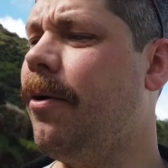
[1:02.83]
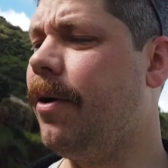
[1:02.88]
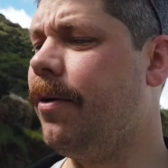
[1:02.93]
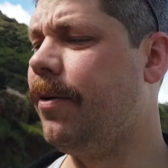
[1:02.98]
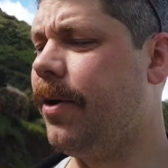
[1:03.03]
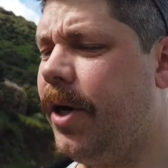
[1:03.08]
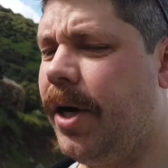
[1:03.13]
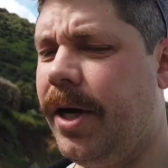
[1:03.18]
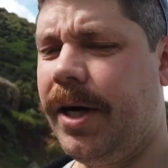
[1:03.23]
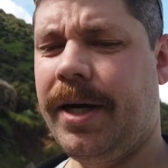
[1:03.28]

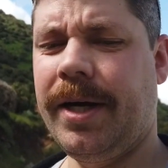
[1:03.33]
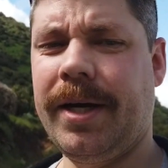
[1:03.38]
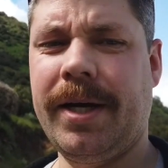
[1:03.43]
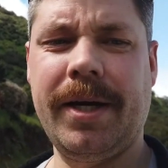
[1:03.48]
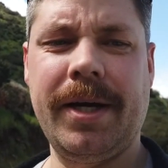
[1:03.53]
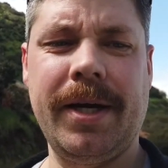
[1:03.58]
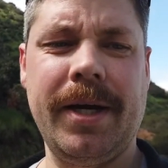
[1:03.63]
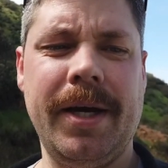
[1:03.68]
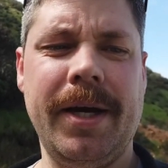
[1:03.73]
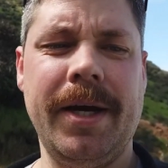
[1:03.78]
However,
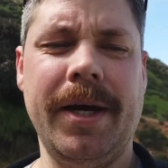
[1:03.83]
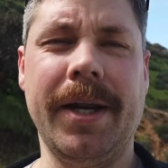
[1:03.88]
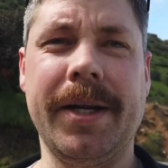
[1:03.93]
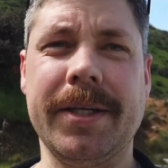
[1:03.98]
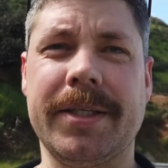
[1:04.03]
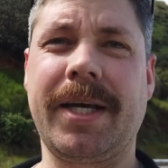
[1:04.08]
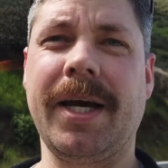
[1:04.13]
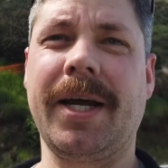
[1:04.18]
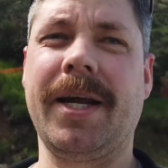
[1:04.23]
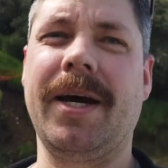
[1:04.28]

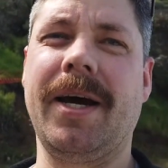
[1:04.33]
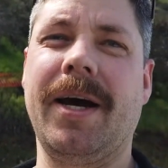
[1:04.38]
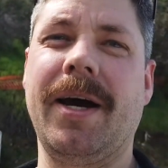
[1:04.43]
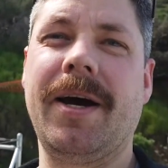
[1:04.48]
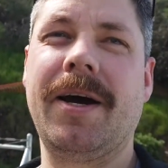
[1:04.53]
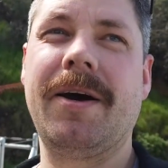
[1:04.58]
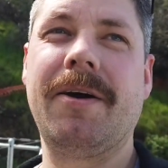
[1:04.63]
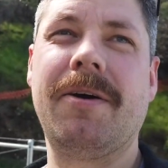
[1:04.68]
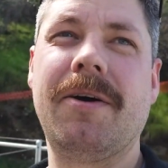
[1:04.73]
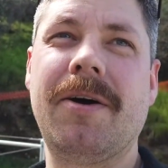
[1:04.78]
it is kind of
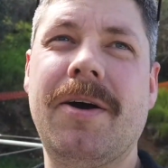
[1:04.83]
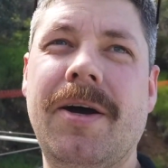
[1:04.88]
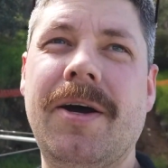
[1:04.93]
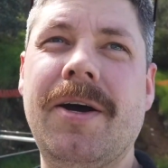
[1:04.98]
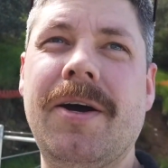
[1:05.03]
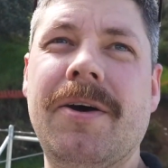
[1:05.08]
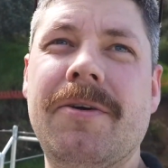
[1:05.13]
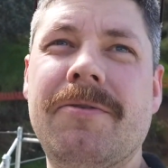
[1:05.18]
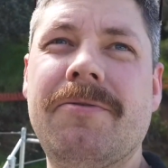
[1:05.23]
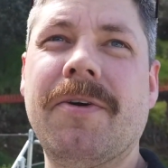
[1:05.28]

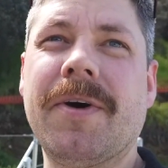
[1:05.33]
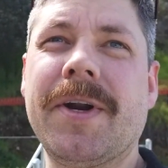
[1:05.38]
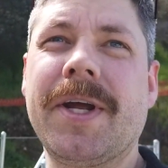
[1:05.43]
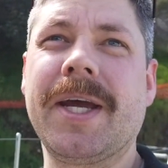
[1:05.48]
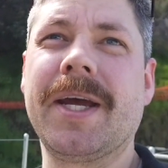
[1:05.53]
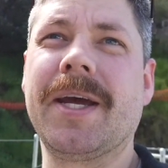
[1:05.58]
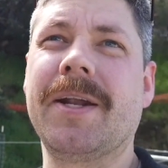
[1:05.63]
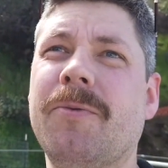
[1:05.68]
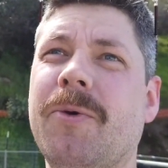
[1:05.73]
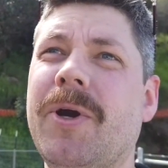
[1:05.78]

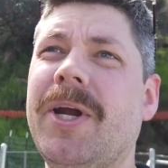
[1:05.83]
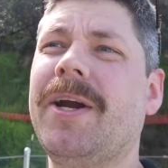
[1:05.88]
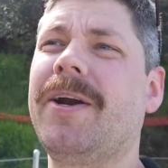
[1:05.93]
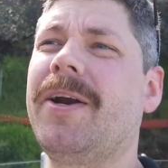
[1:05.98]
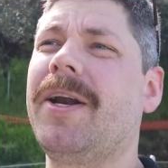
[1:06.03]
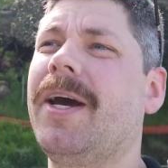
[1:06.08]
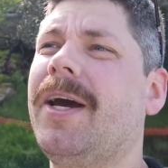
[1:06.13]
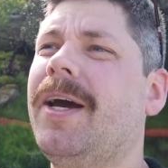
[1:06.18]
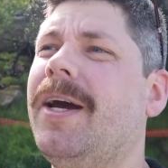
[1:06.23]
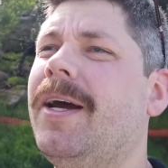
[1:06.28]
funny and
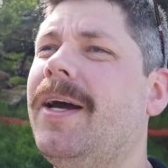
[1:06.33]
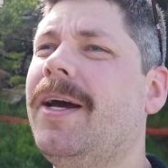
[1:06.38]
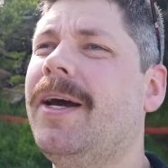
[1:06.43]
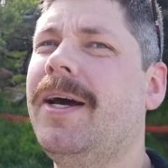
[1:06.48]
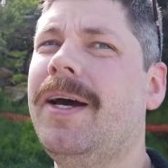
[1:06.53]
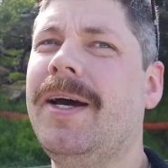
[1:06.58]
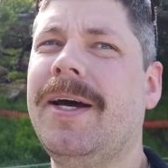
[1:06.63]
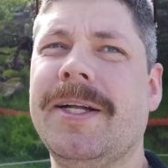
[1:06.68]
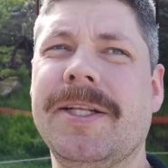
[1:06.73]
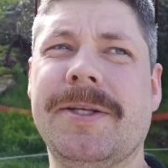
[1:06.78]
weird
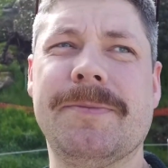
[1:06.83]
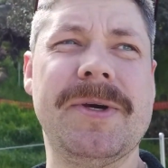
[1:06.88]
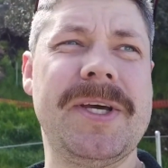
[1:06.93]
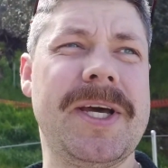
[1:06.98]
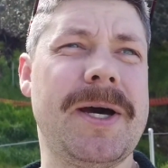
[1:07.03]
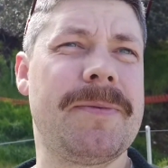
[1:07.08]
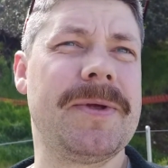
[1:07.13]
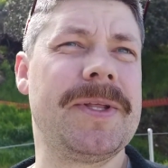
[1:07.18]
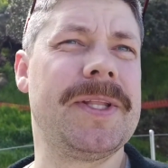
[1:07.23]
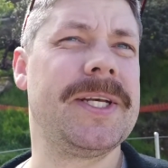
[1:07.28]
to
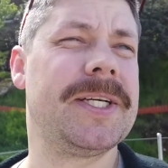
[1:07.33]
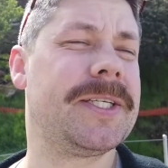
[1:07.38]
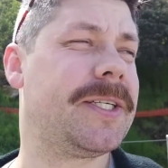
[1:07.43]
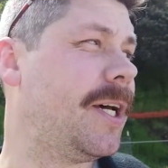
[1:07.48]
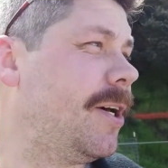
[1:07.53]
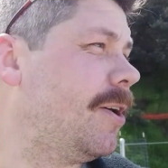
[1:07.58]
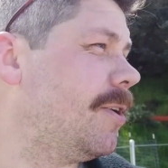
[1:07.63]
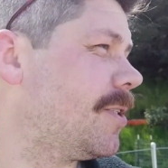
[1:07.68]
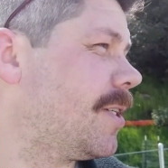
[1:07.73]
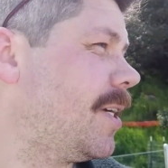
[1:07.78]
be up in
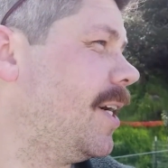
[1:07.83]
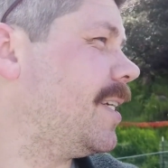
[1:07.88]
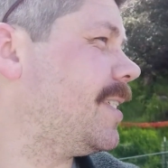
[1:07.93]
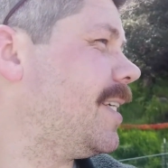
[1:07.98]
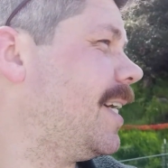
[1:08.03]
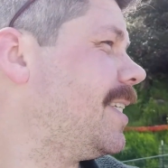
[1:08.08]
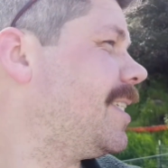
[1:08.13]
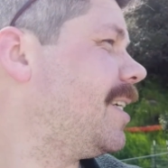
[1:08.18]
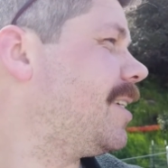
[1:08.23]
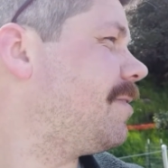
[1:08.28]
these hills
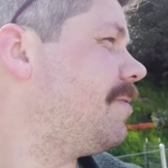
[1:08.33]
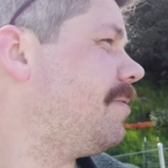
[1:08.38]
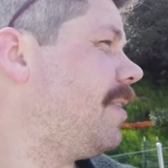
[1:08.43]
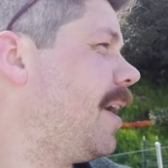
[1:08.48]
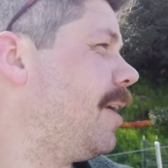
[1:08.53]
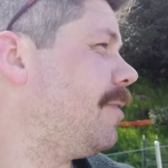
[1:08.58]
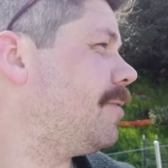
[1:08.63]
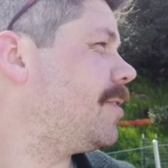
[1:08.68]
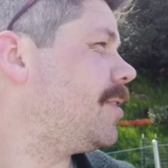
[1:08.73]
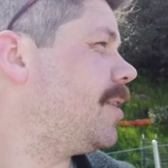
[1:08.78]
because I just
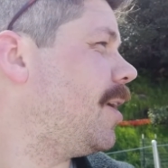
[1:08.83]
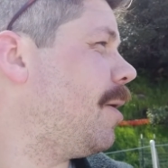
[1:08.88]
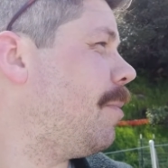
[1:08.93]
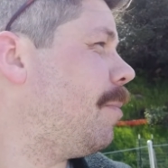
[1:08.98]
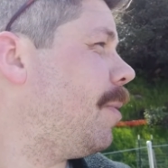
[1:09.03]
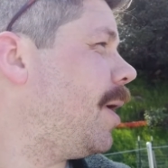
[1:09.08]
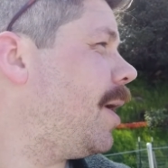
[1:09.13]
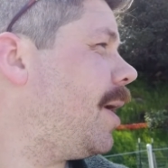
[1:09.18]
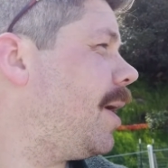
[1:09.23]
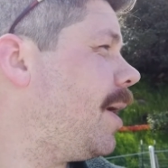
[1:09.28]
found some